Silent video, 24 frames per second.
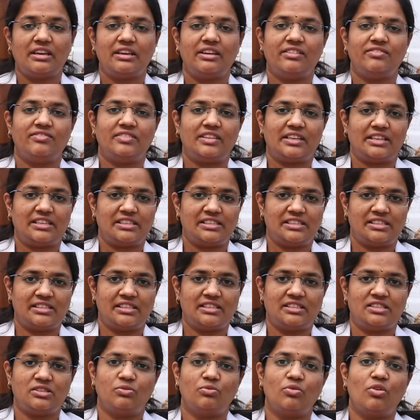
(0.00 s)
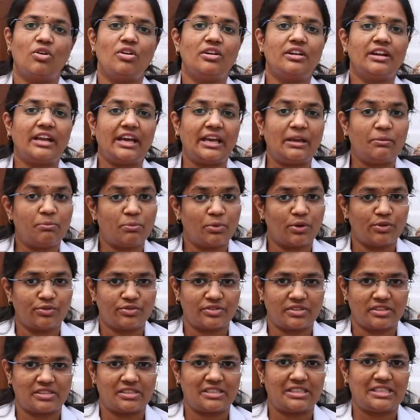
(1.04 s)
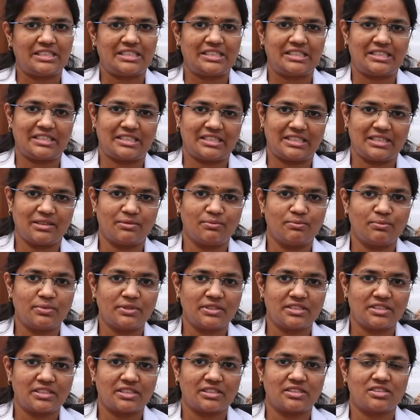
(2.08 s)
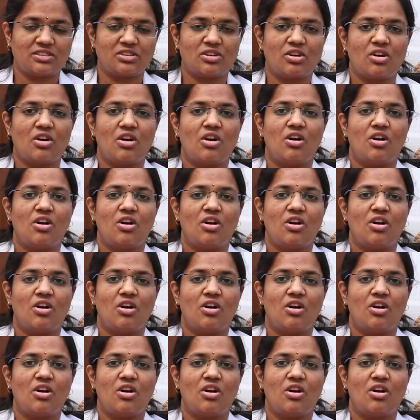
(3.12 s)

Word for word: if there is cyst, what type of cyst, is it a simple cyst